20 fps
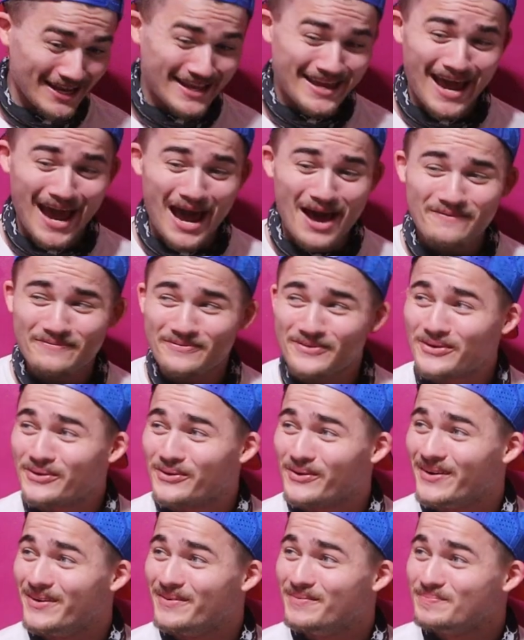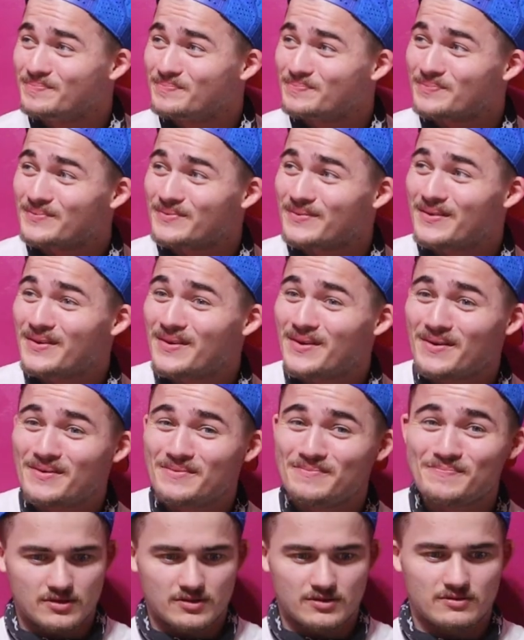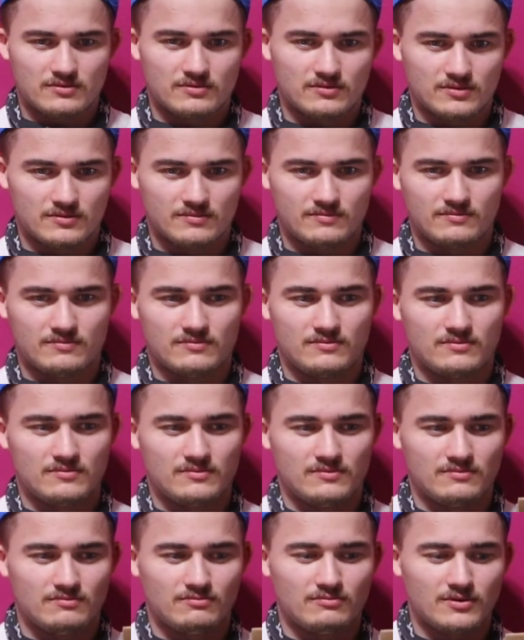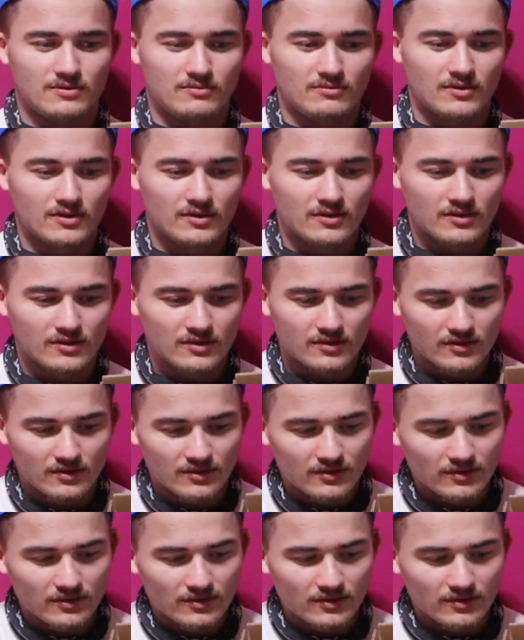Like cat food. I know. Careful.